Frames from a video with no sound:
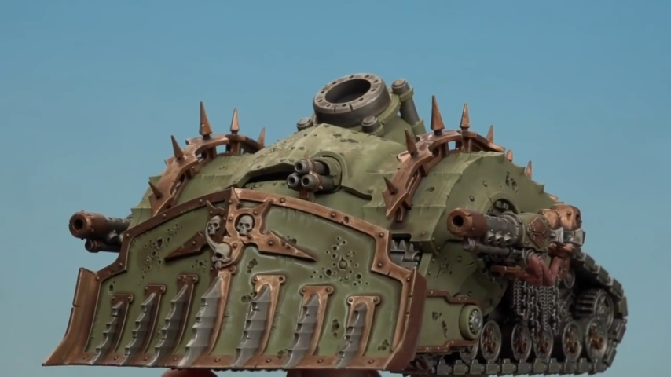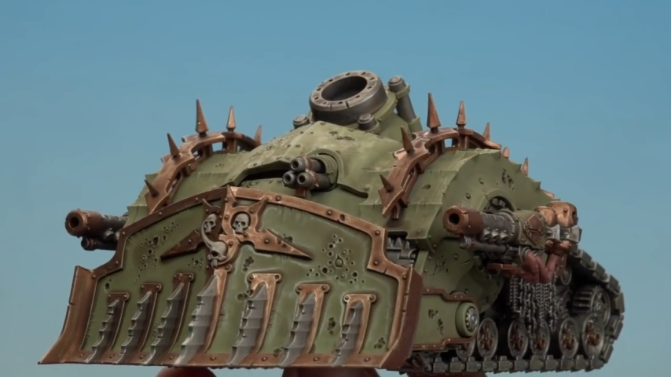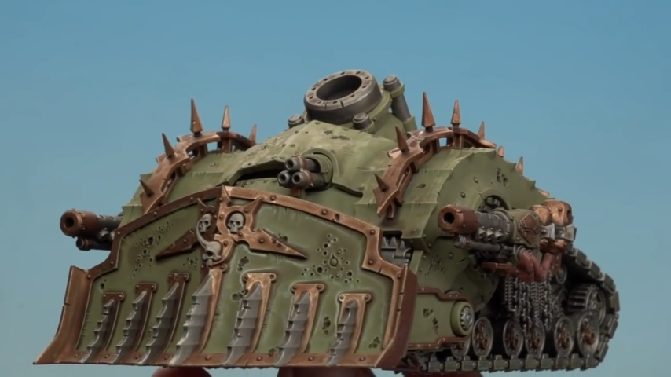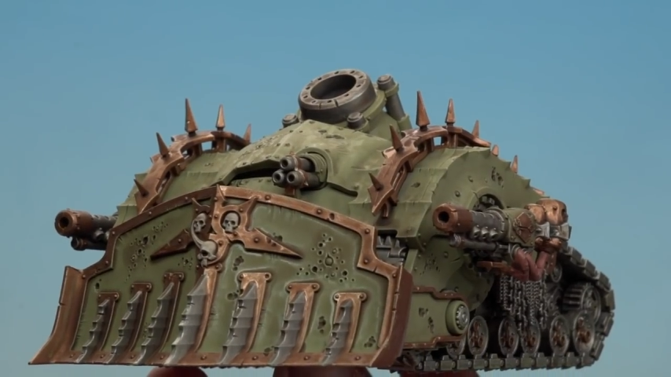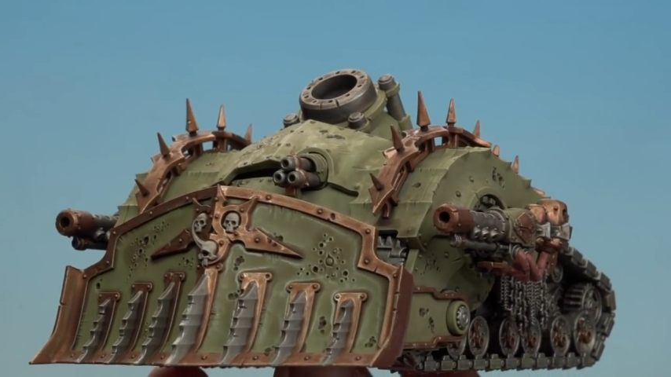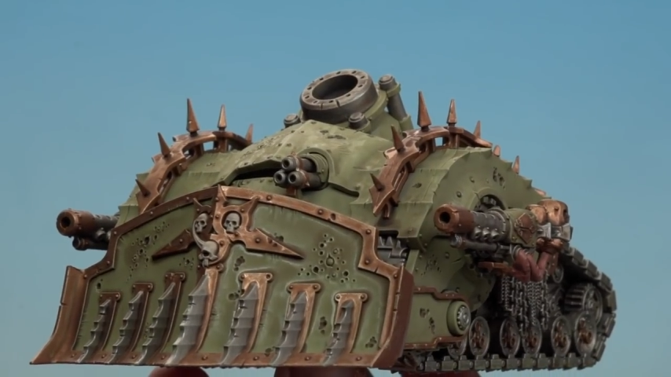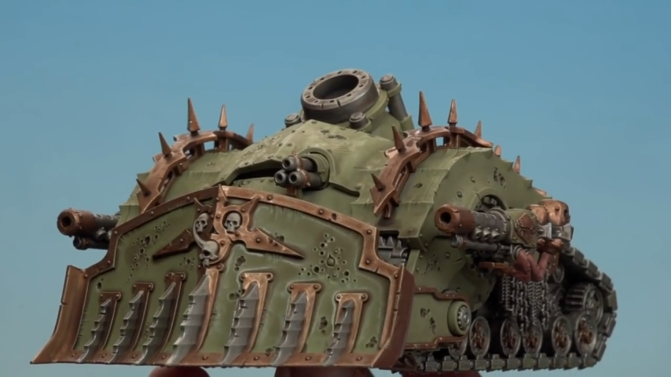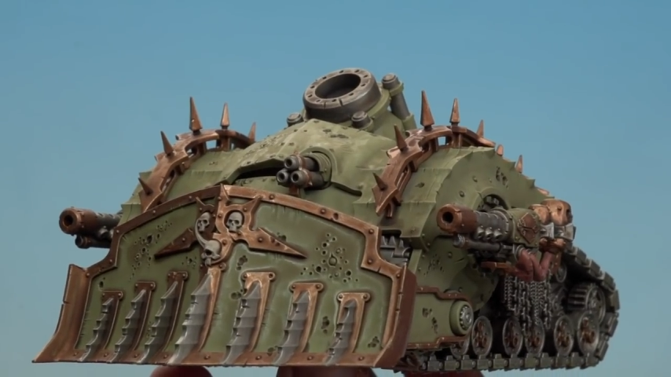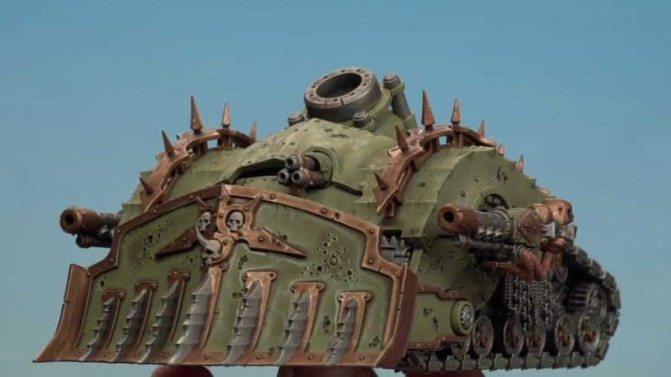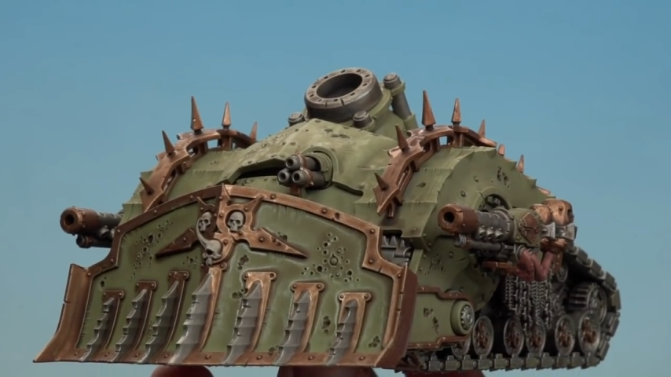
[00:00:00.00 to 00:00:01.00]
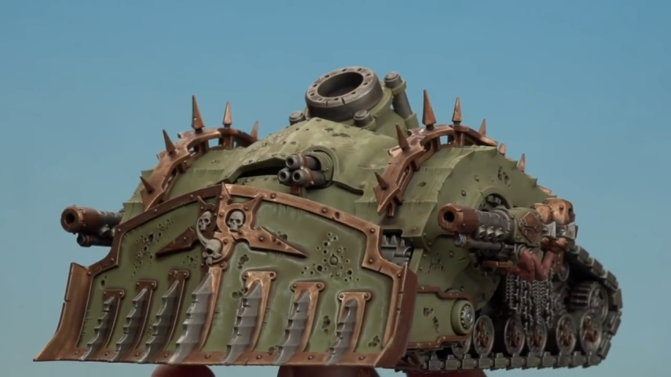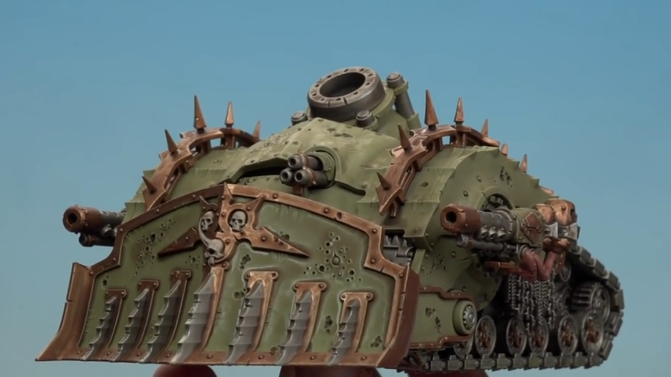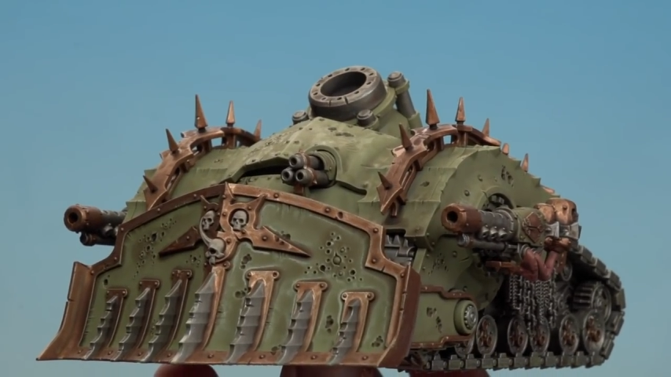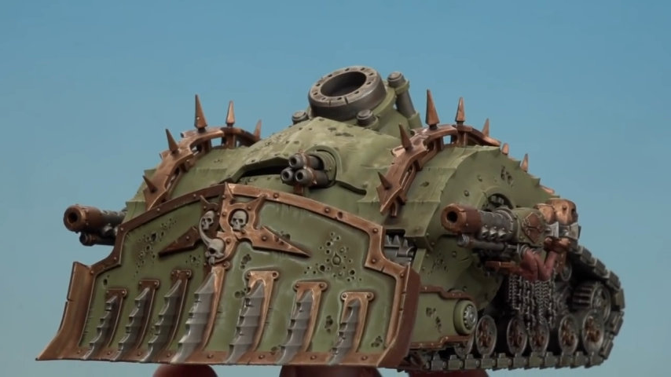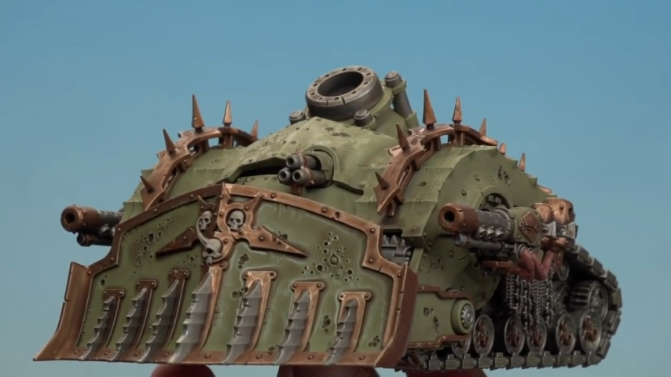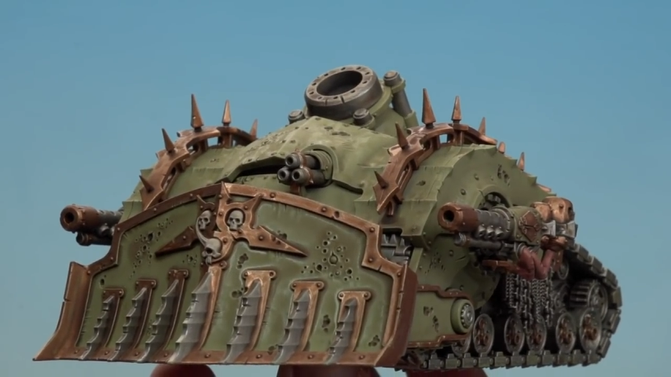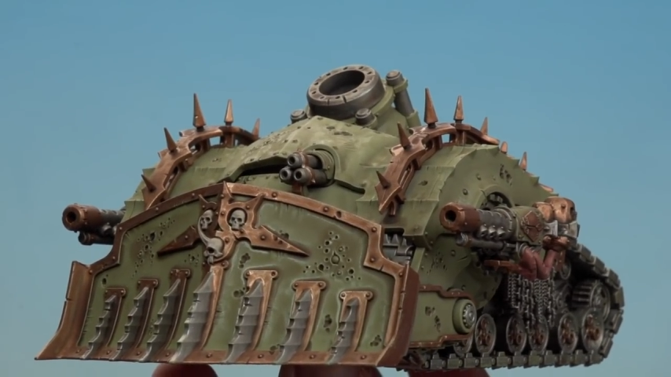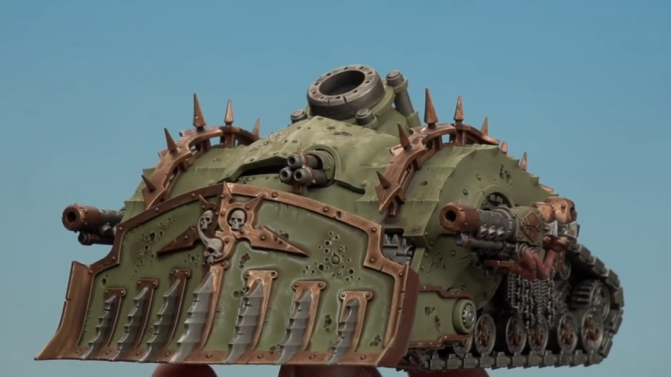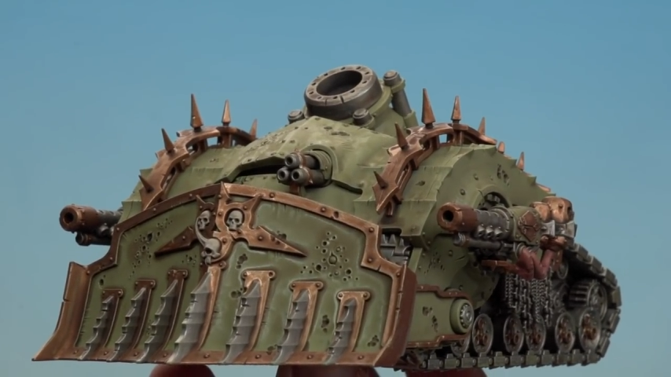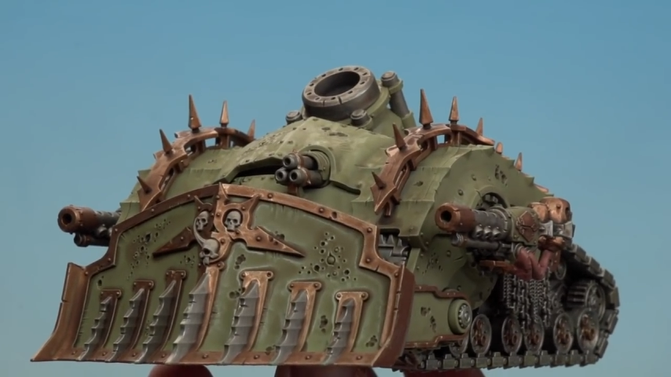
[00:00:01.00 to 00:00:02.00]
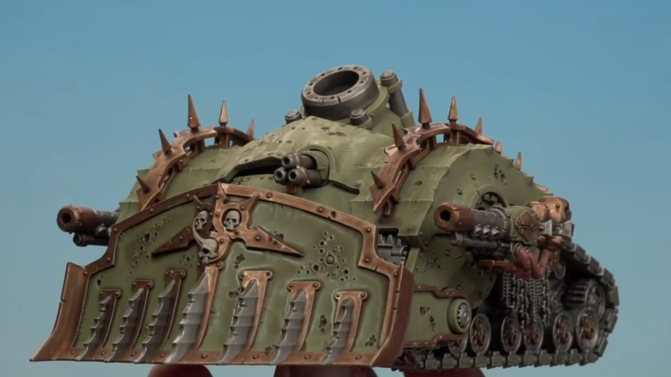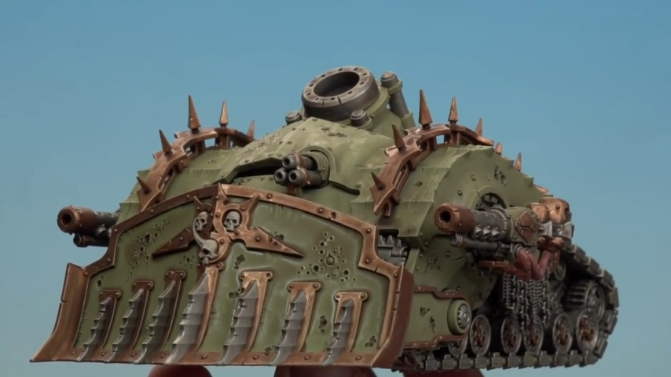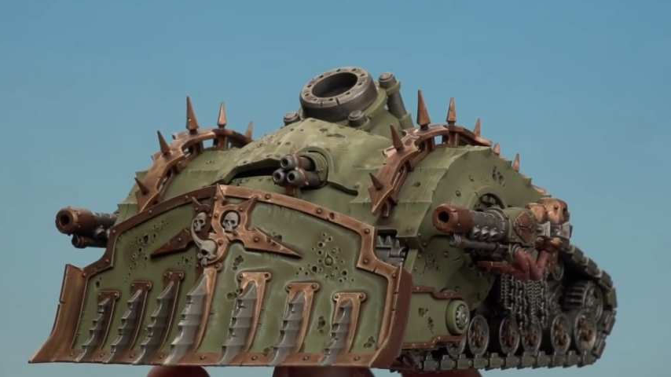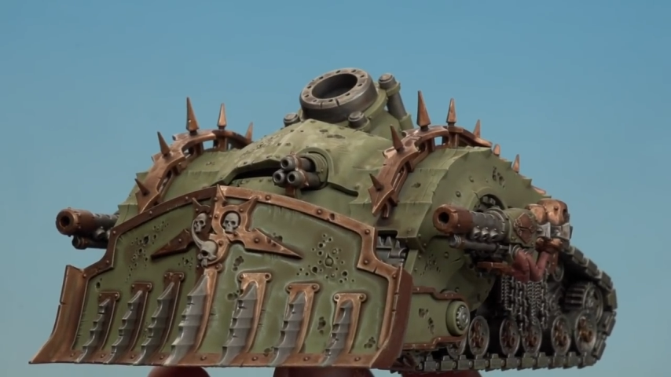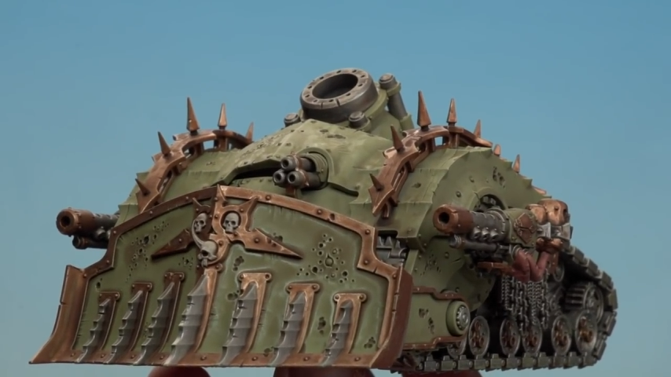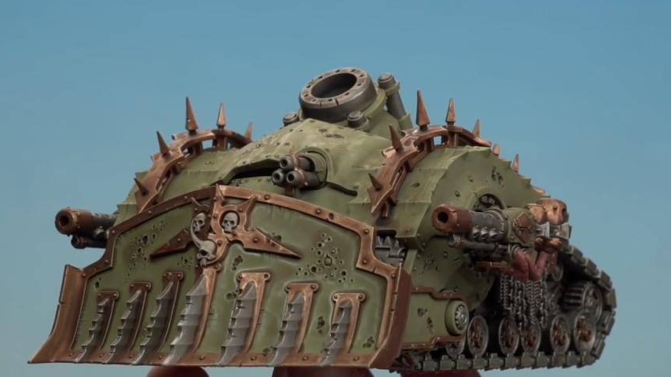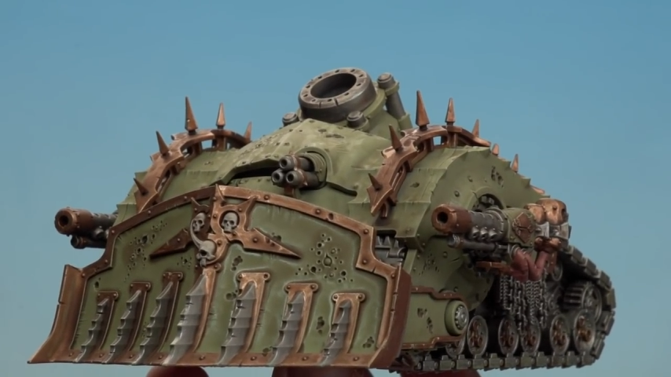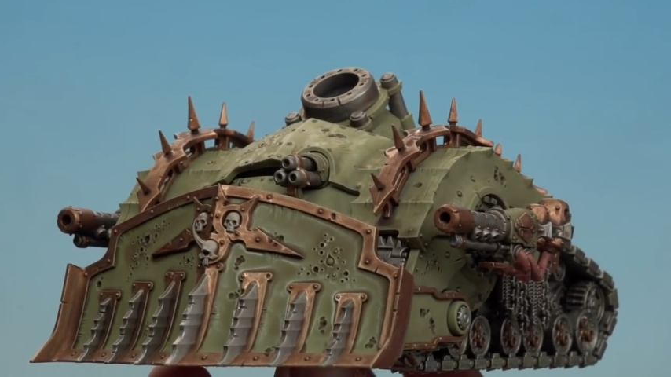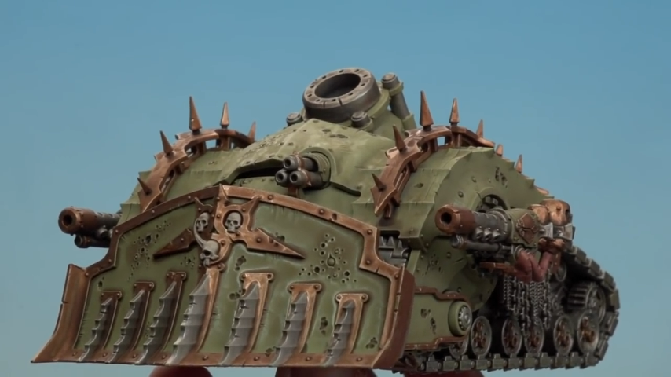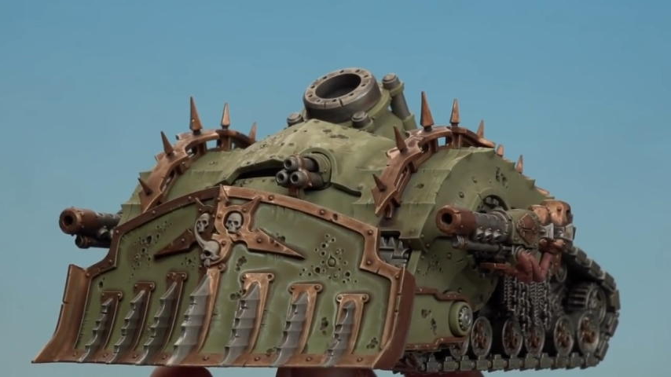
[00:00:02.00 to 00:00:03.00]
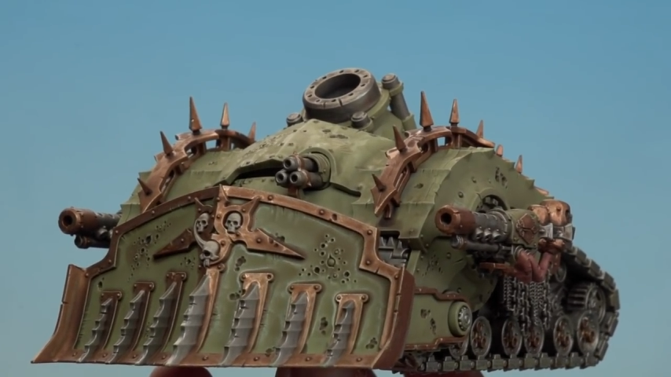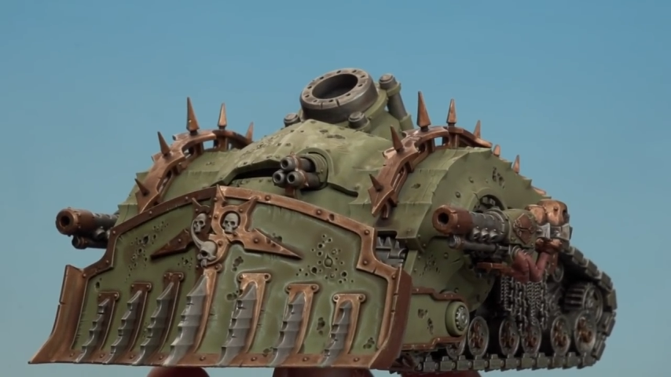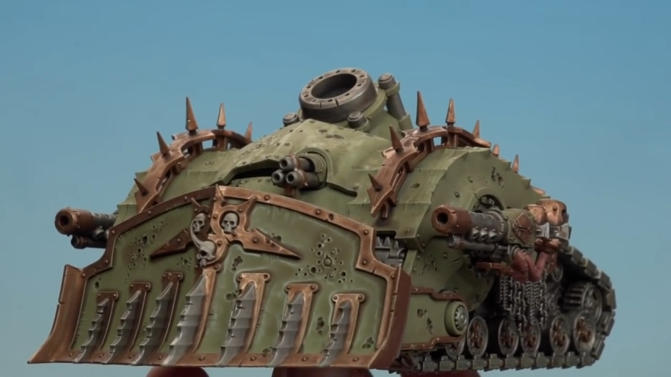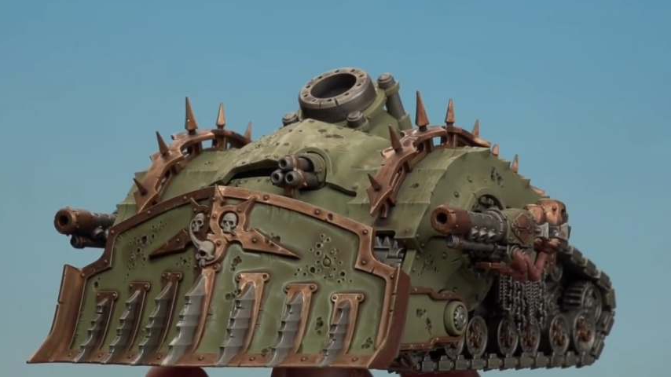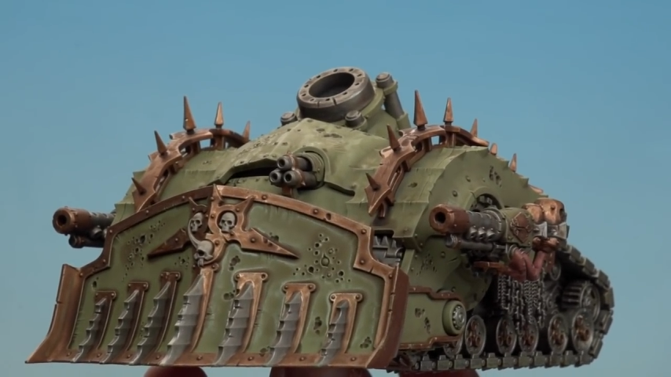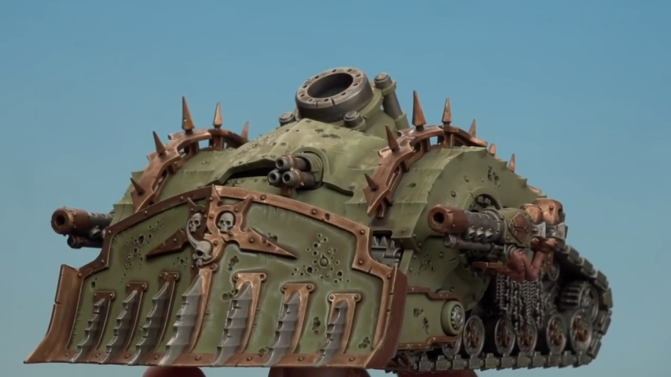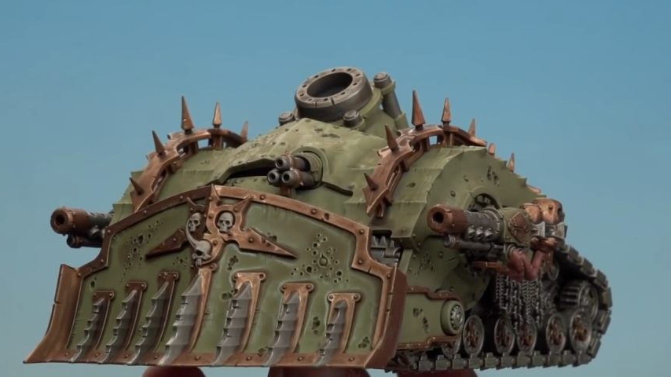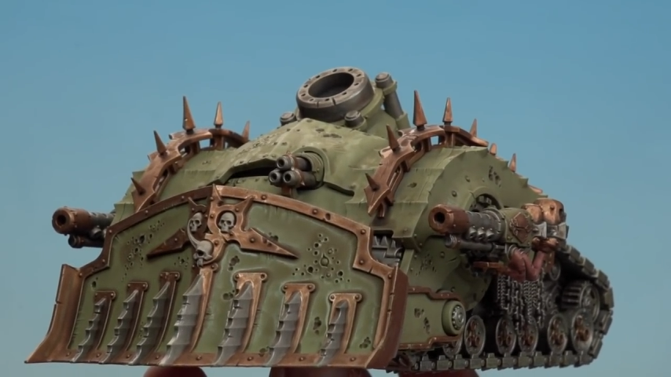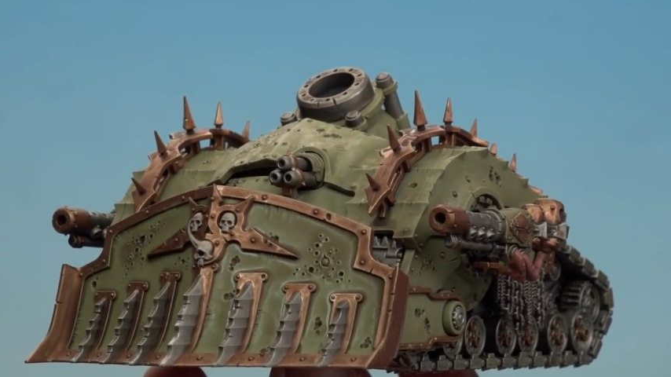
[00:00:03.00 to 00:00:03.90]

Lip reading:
(no speaker visible)